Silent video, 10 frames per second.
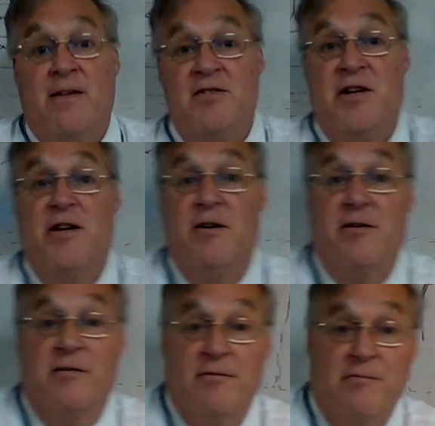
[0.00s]
Did you
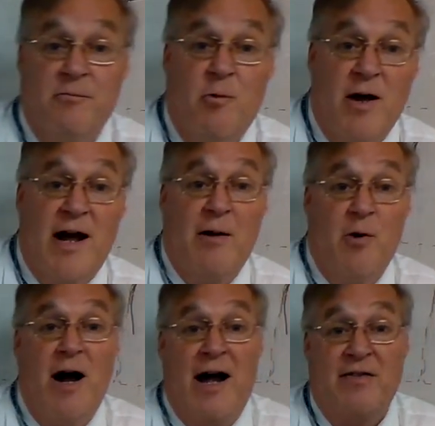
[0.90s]
hear why
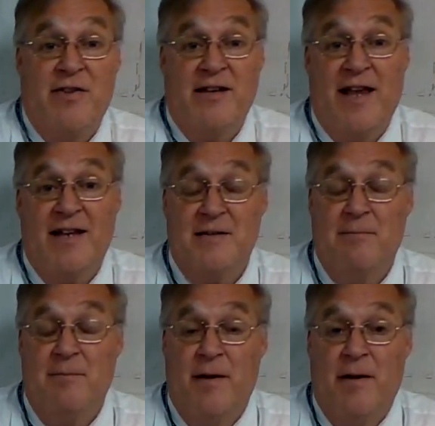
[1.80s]
I think that's a
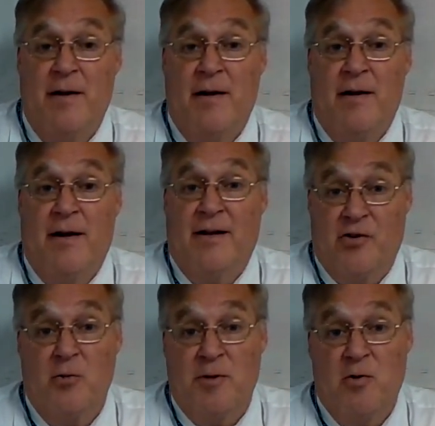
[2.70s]

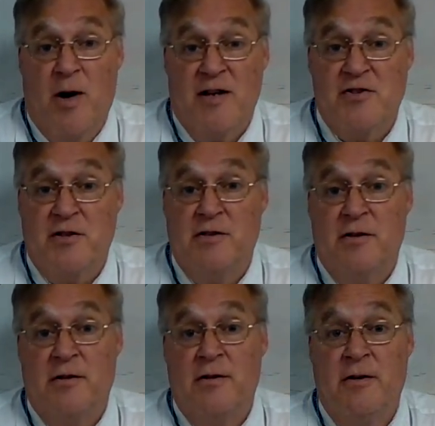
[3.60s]
stupid question?
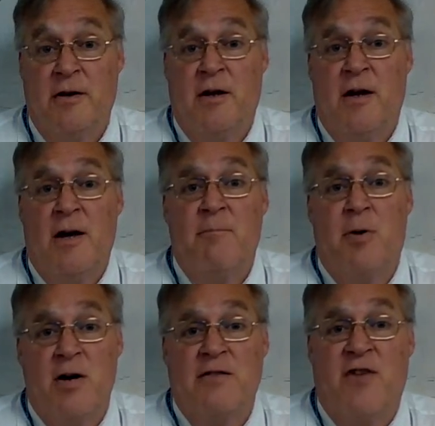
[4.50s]

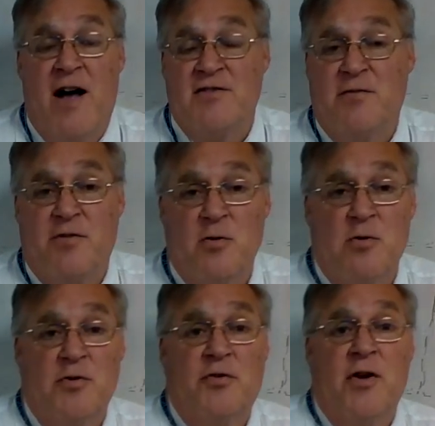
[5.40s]
Burning fossil
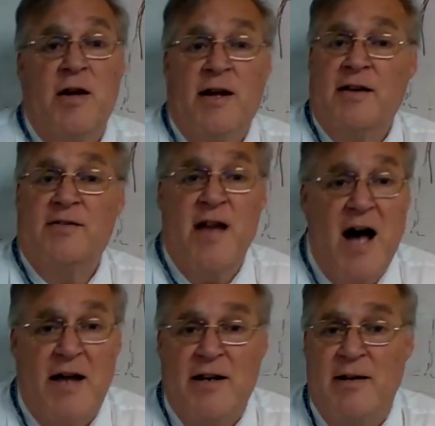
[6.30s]
fuels is
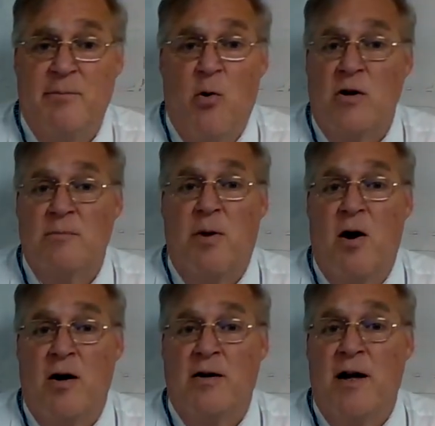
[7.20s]
not an important
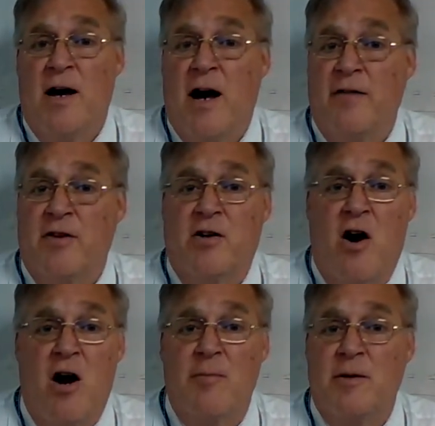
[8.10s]
part of the
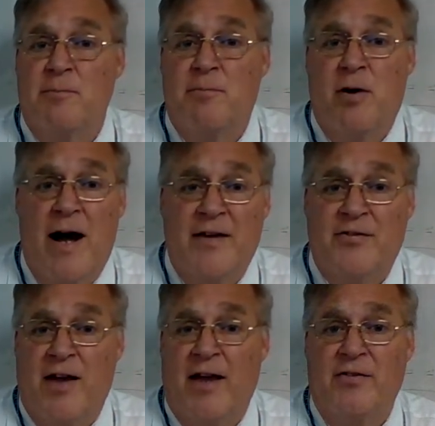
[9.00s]
carbon
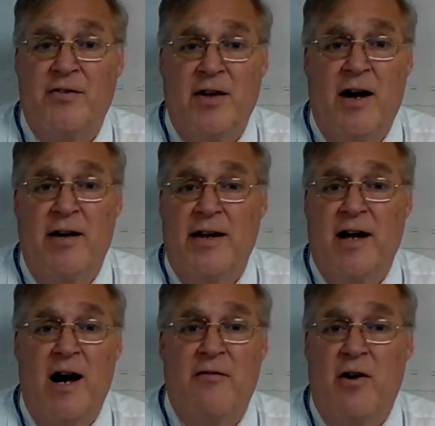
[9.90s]
process
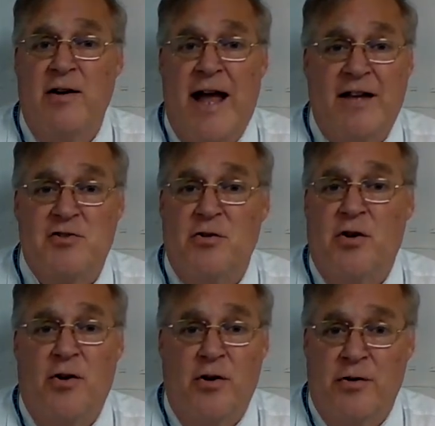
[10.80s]
of our natural
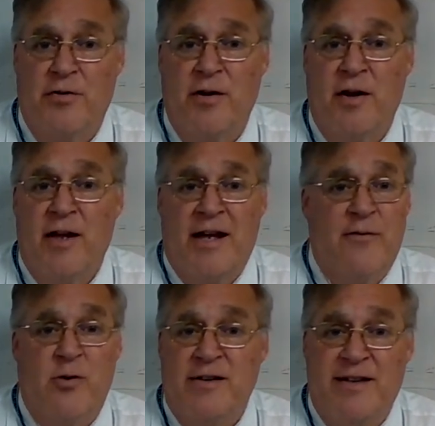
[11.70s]
earth. If
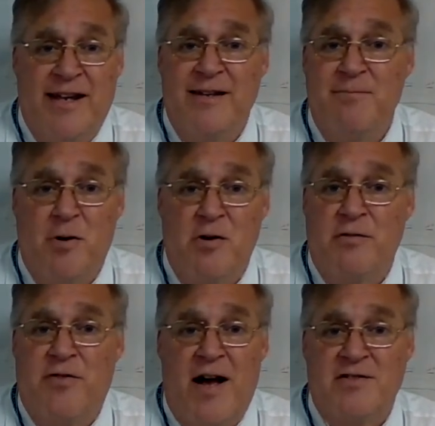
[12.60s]
we didn't burn
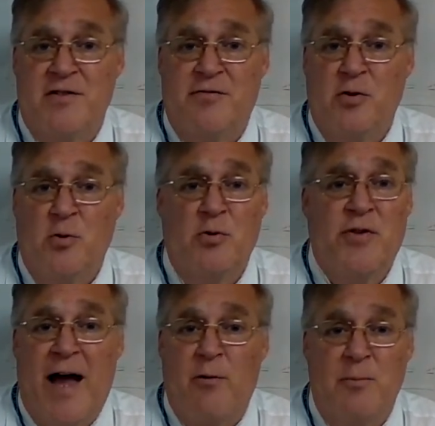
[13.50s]
fossil fuels,
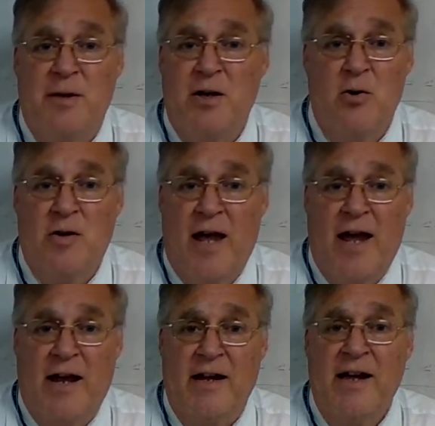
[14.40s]
that would be
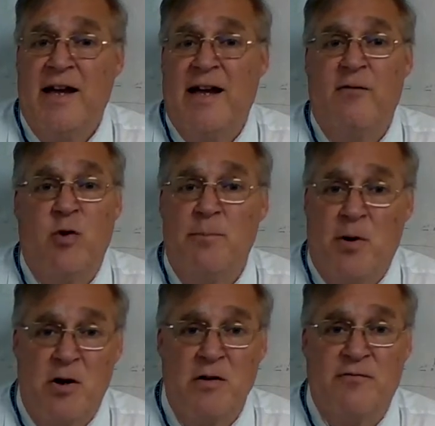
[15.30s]
okay. If we
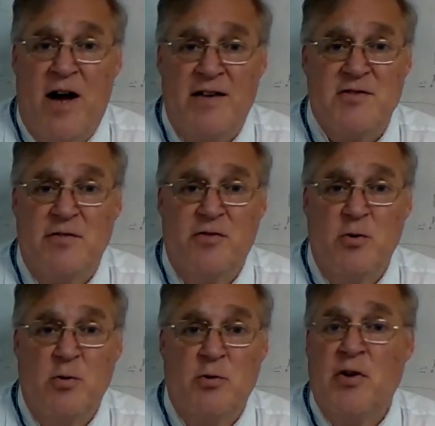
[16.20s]
burn fossil
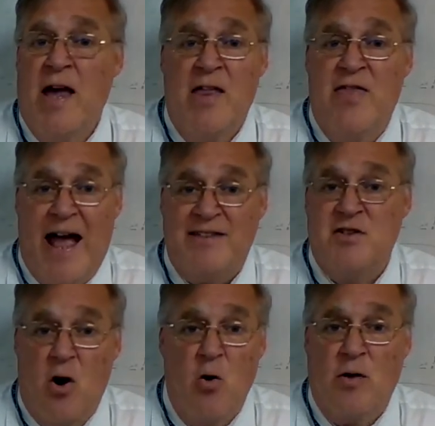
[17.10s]
fuels, that's
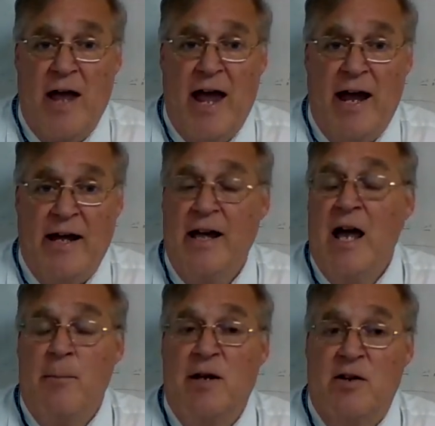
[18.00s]
okay,
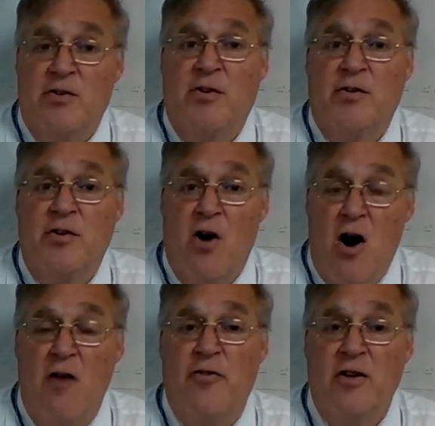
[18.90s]
because there's an
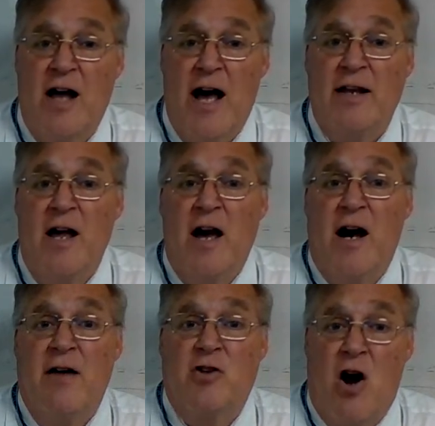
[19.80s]
awful lot
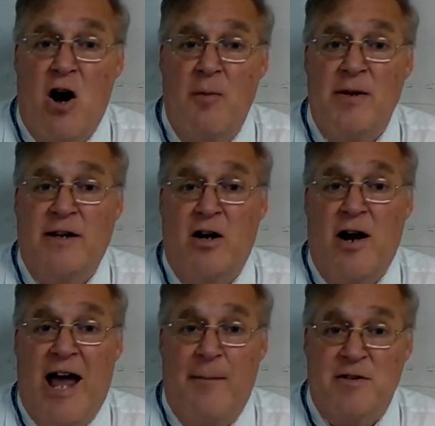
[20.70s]
of carbon in our
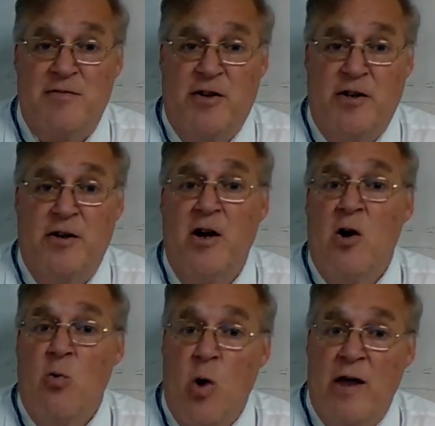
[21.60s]
atmosphere,
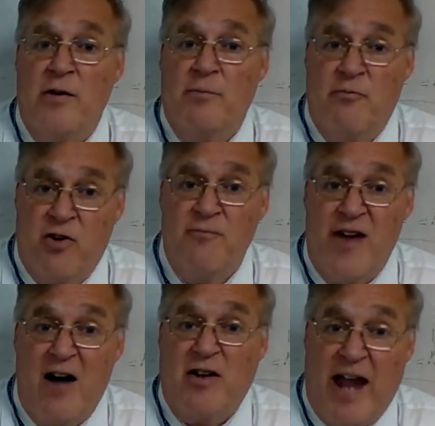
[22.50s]
whether from
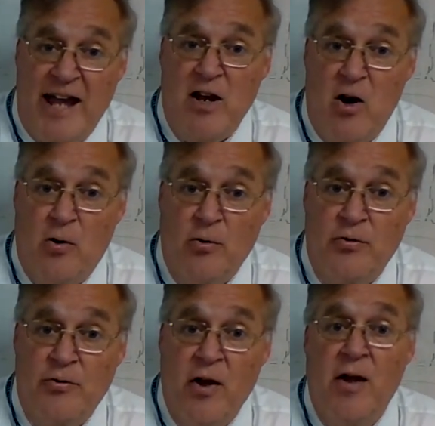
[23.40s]

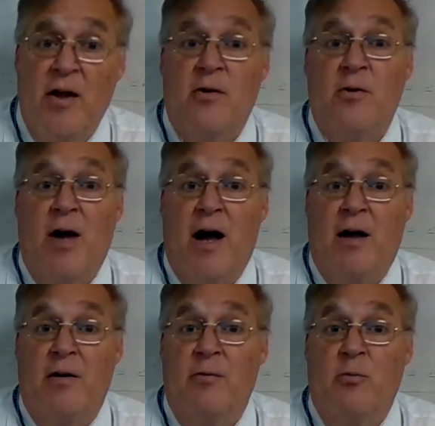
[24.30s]
volcanoes
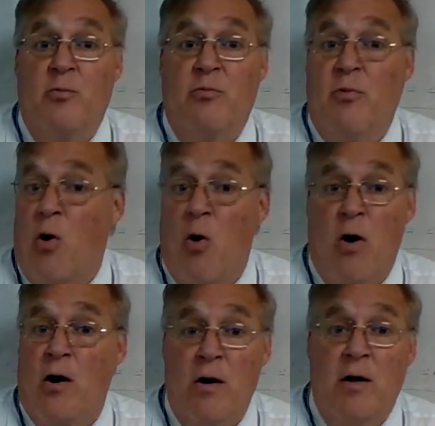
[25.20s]

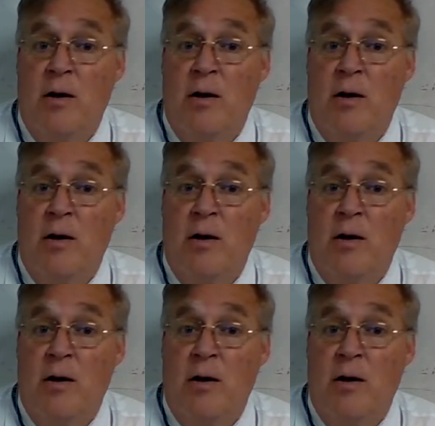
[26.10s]
or